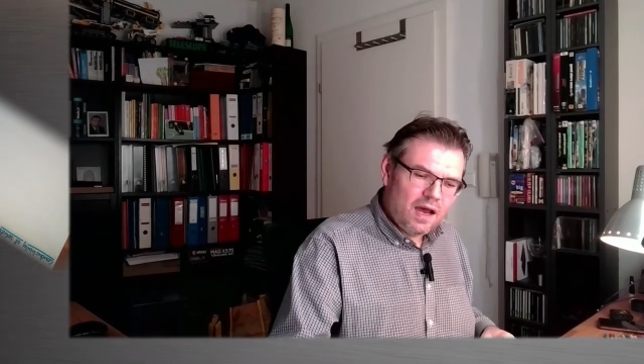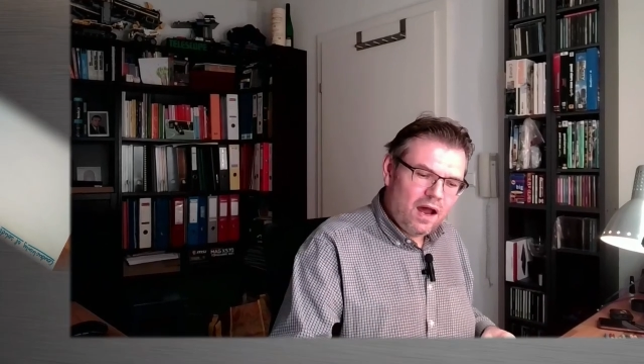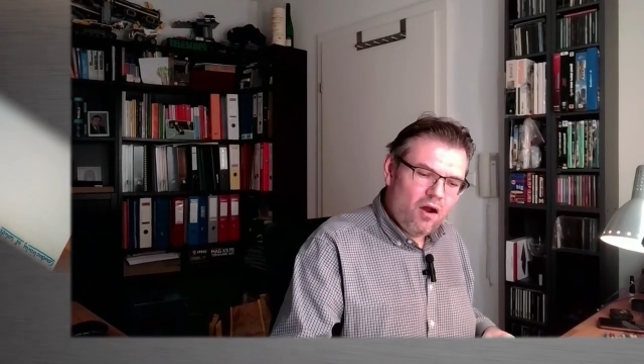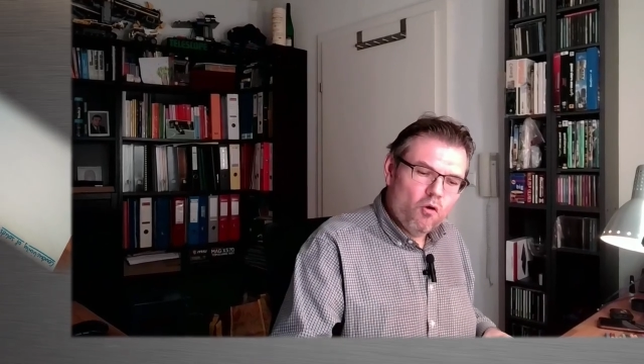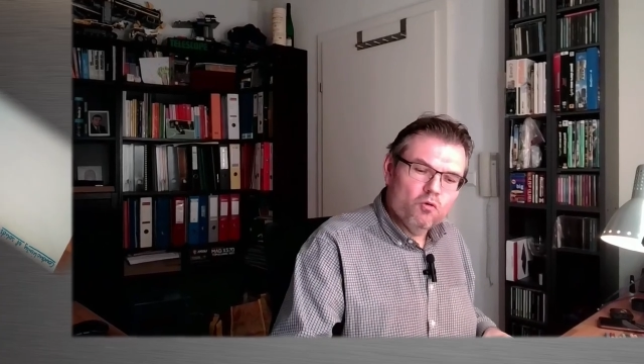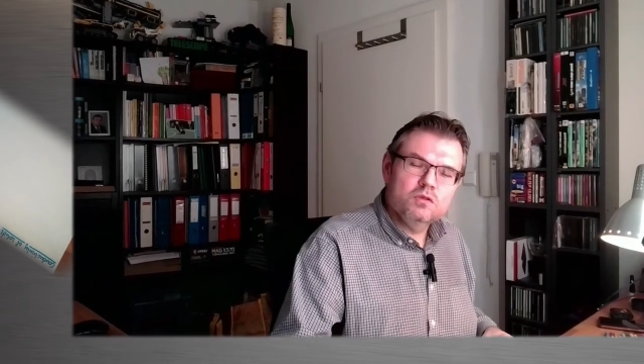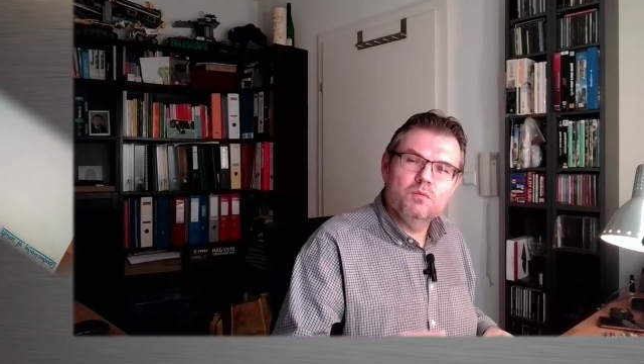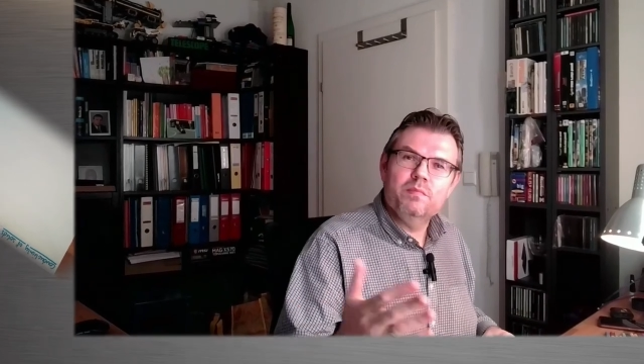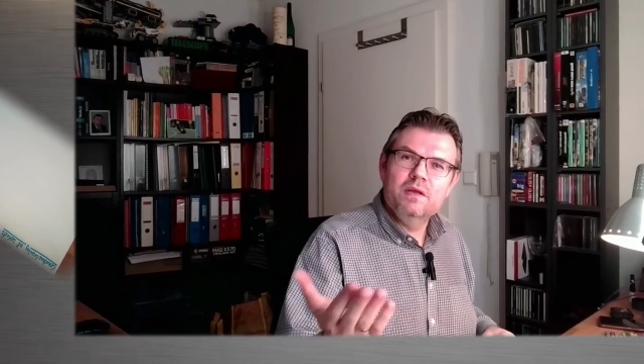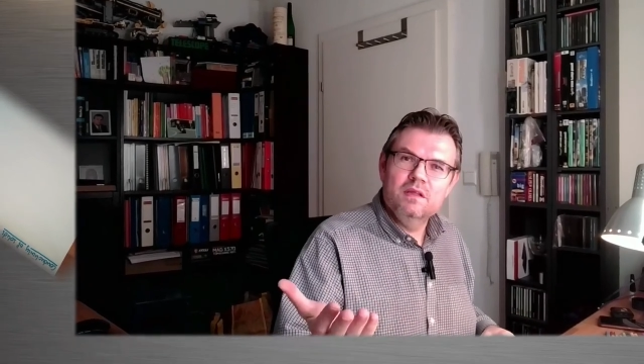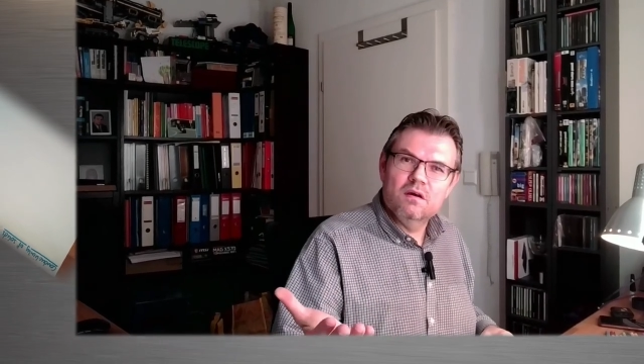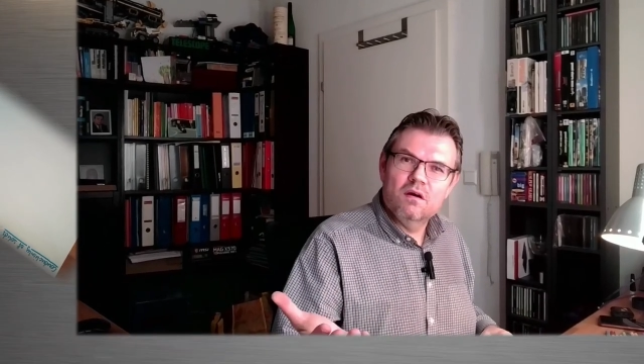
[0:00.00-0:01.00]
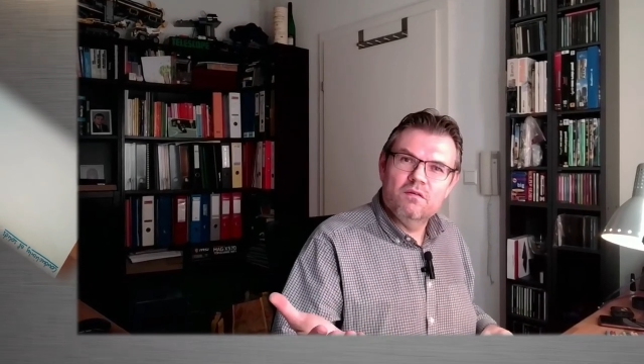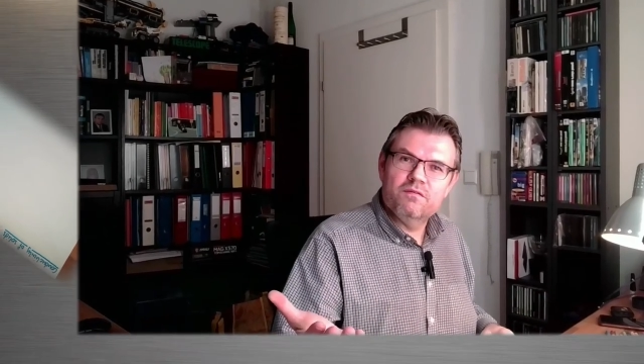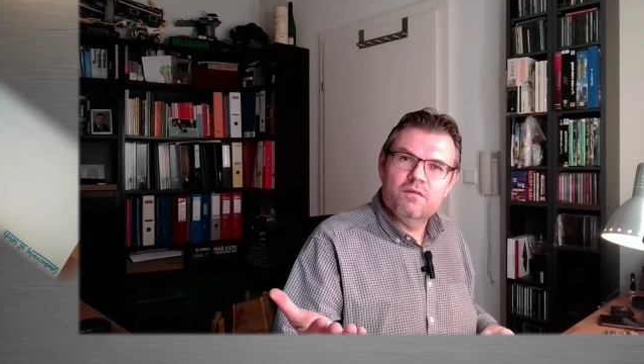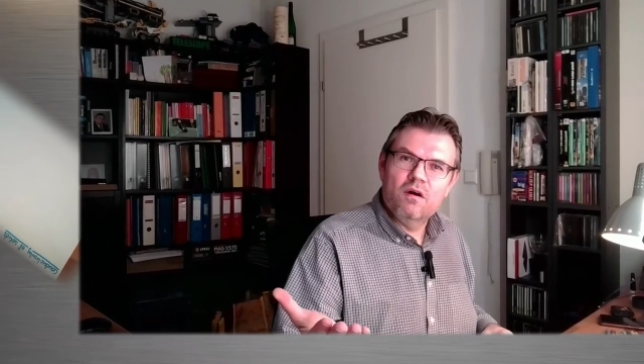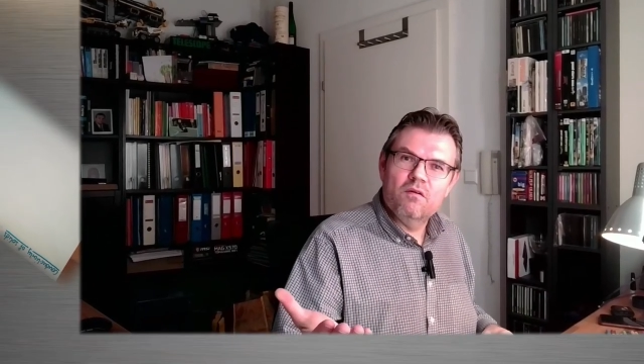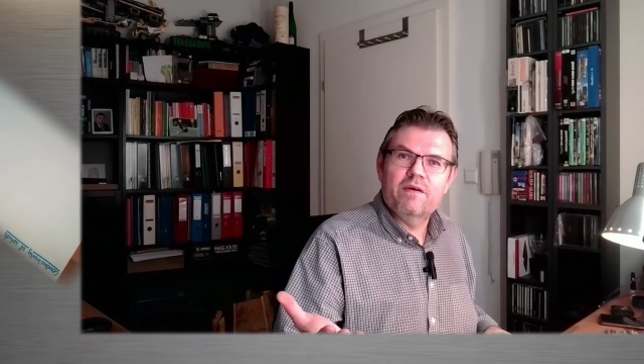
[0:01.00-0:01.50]
are also built of
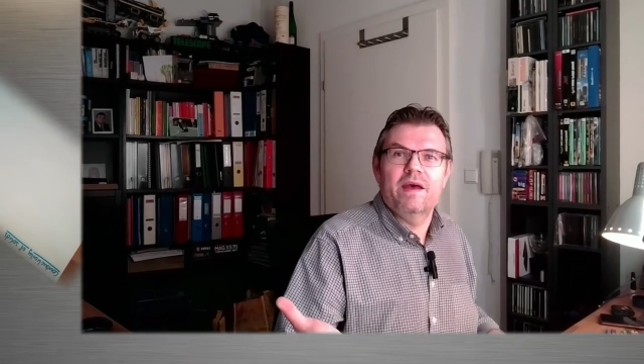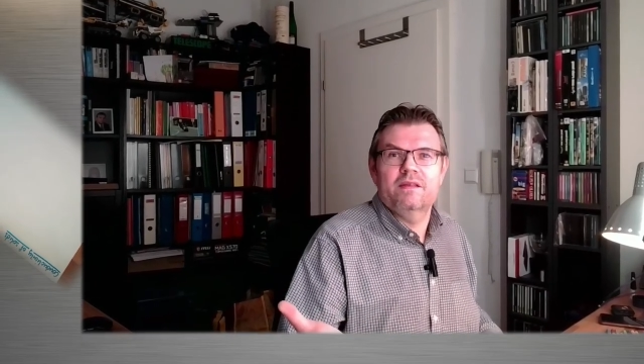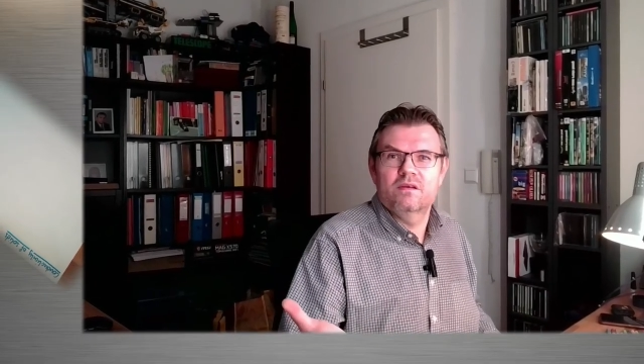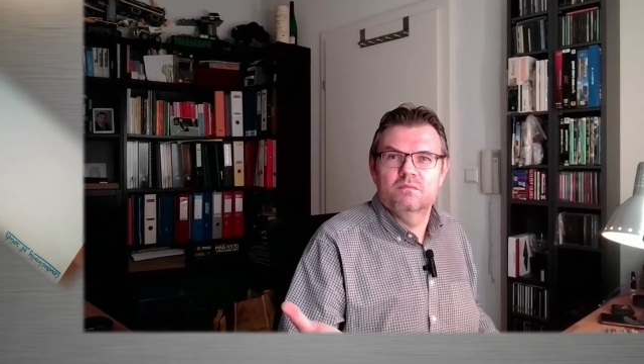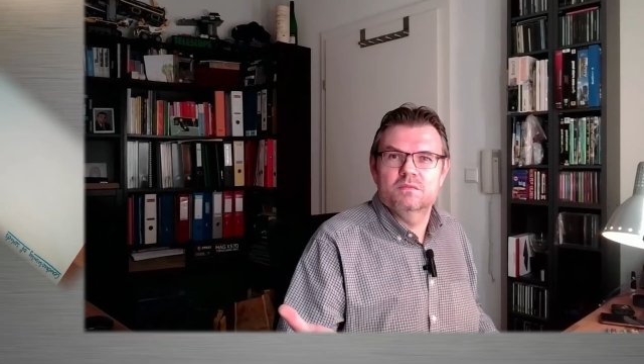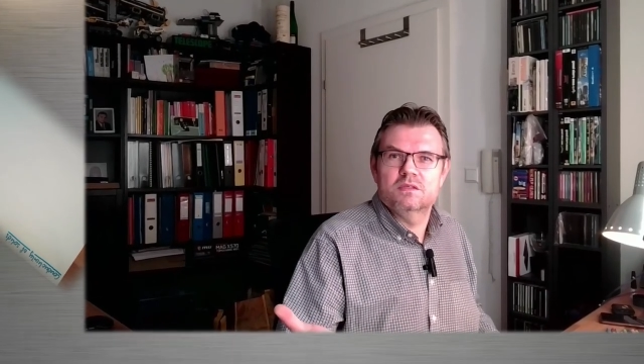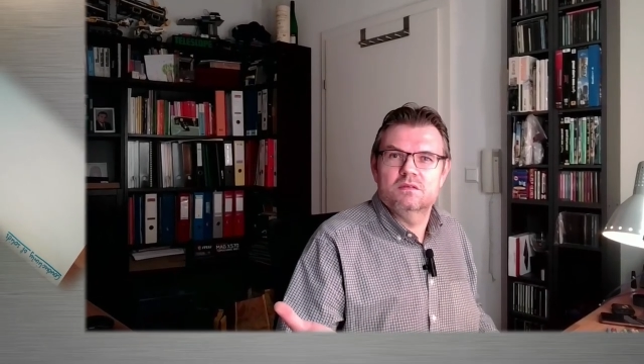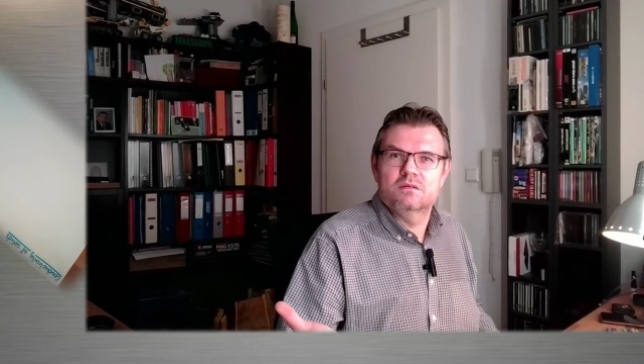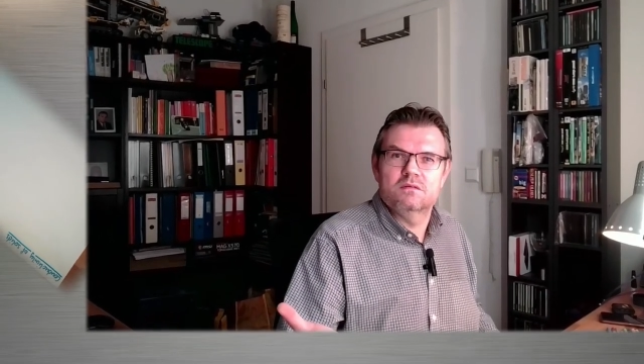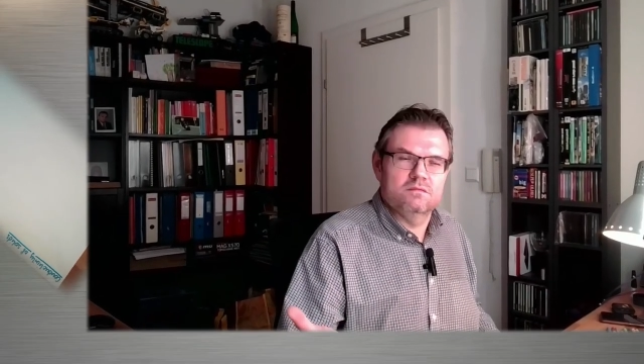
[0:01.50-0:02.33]
of atoms.